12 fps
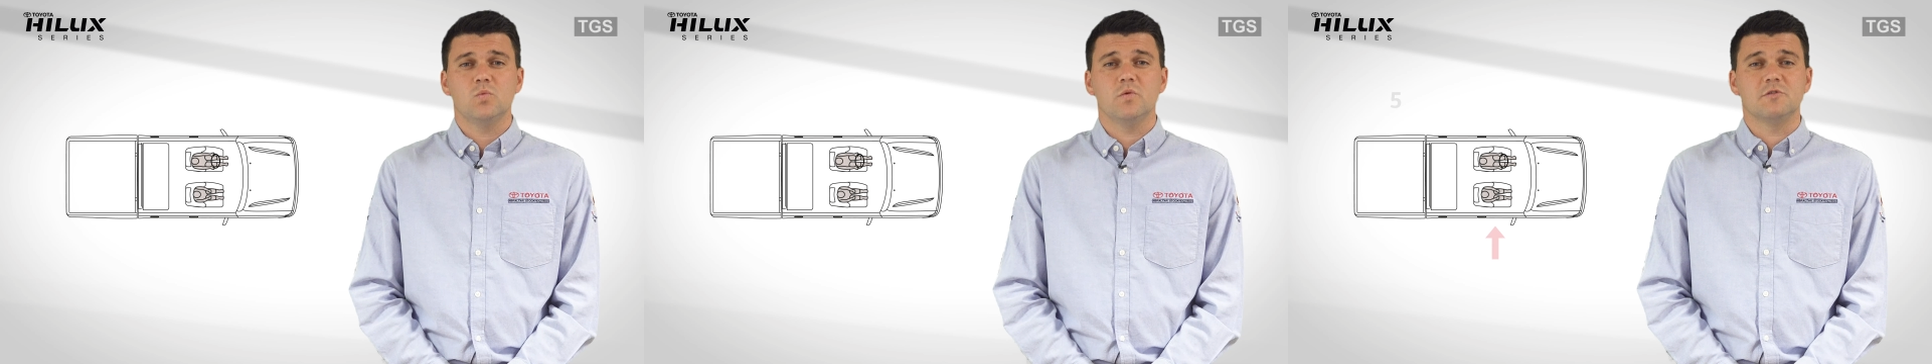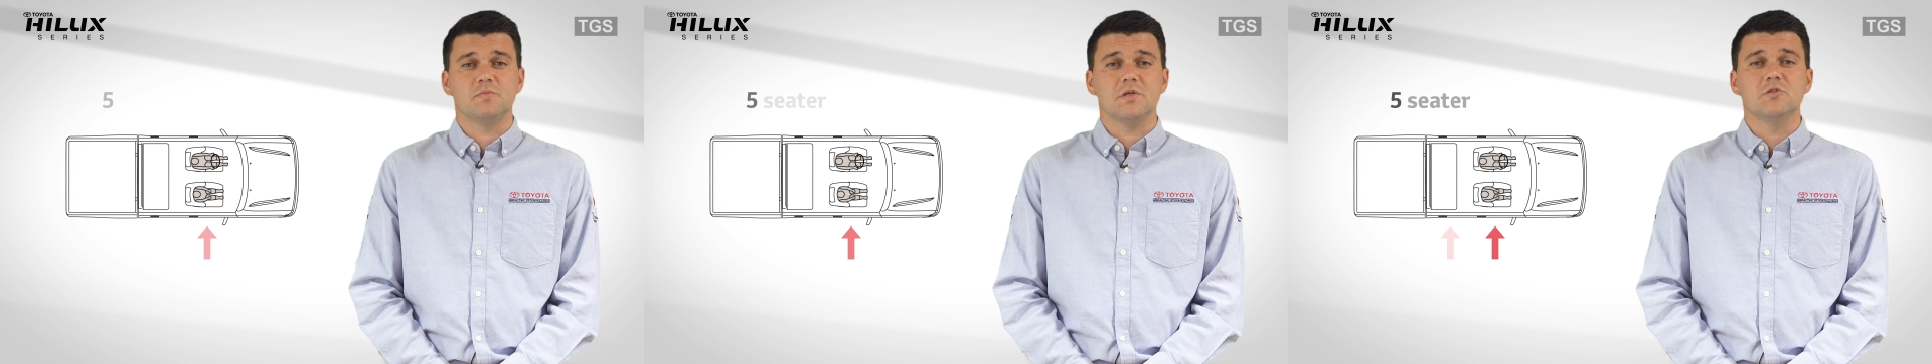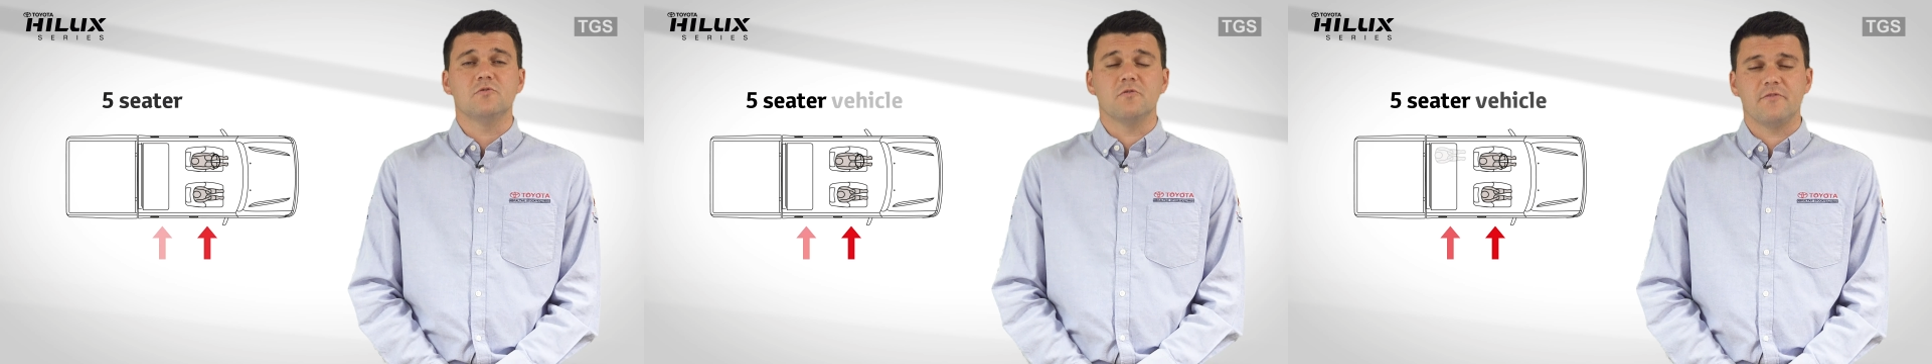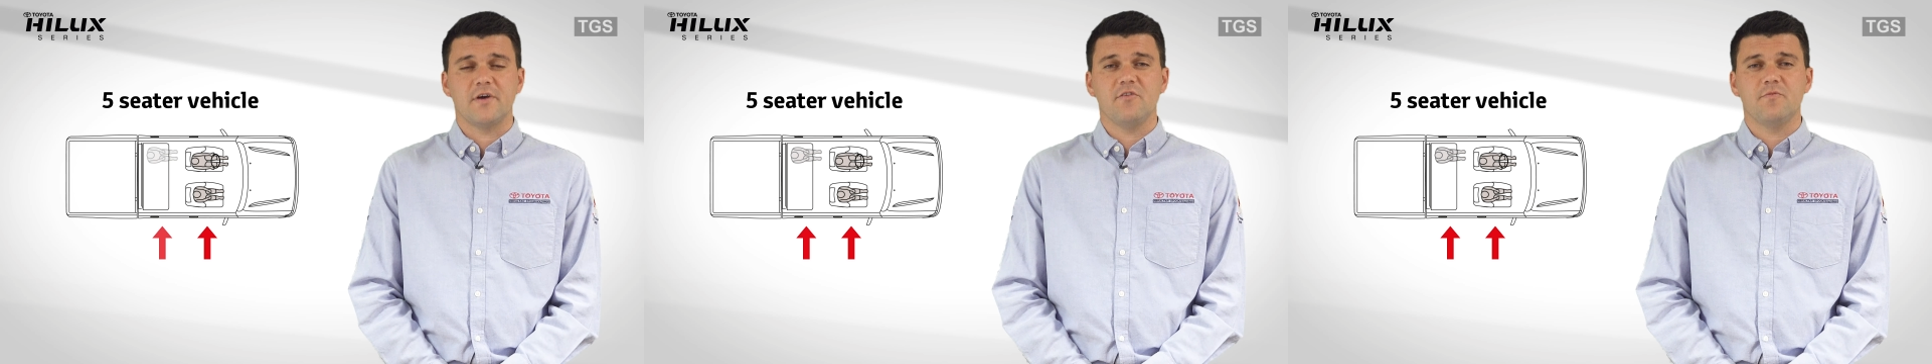with space for
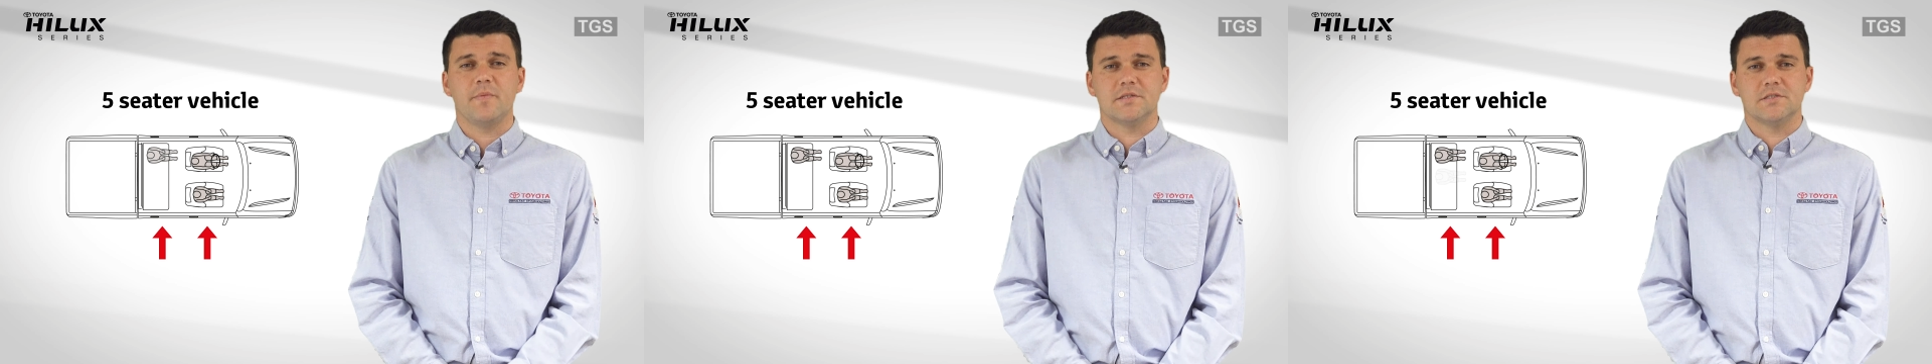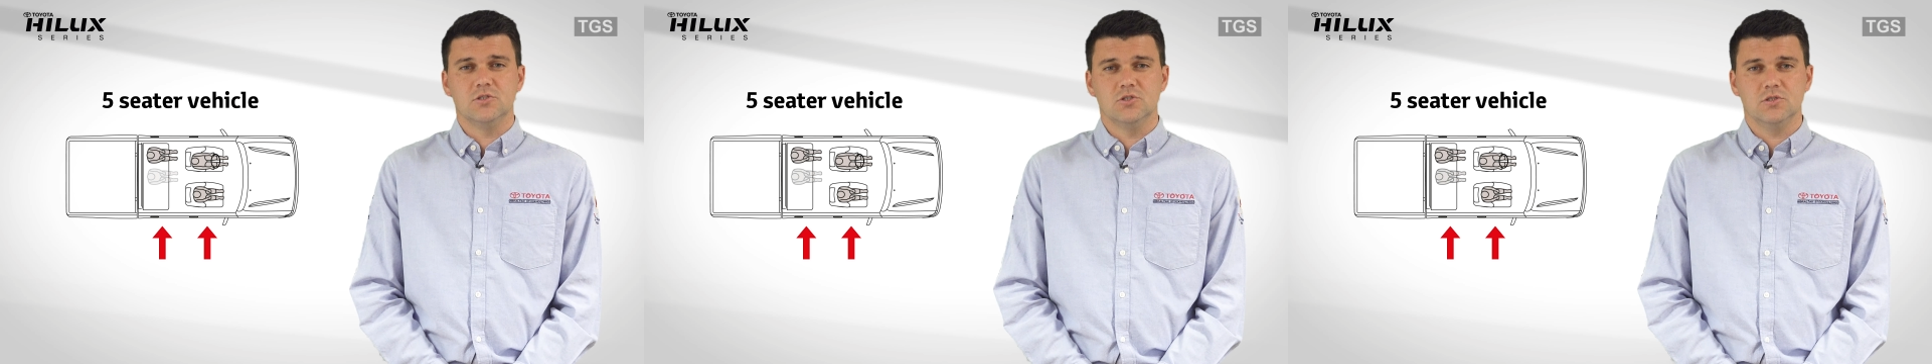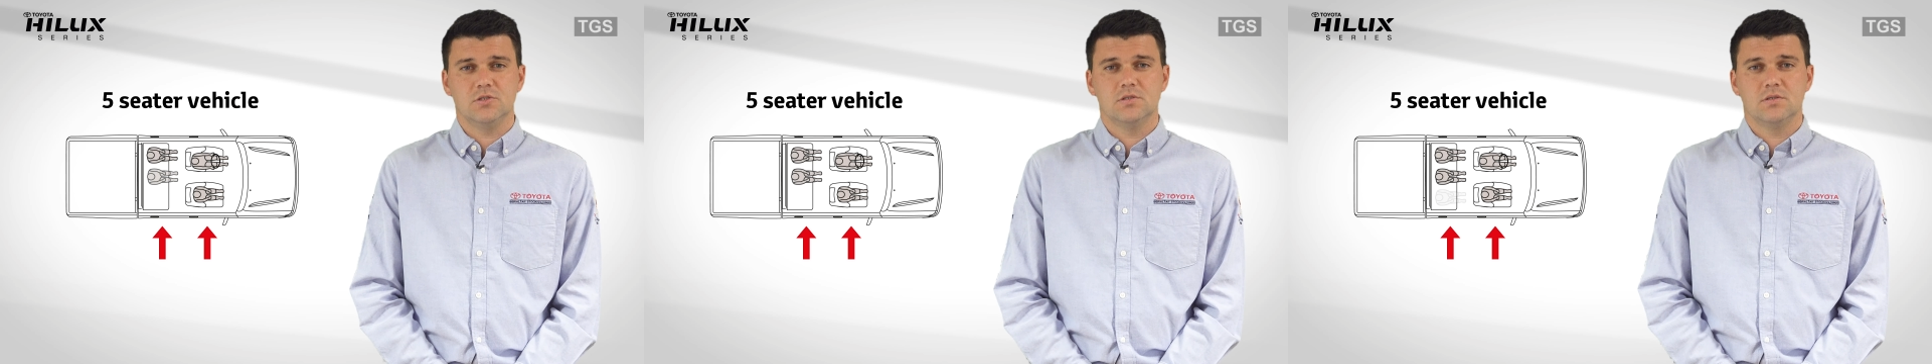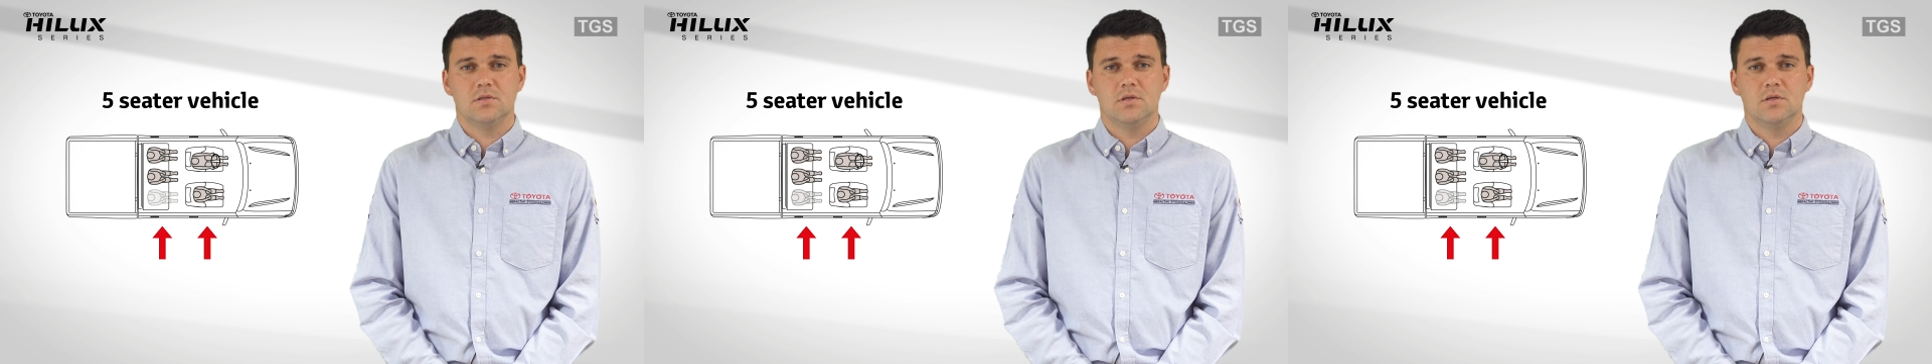five passengers,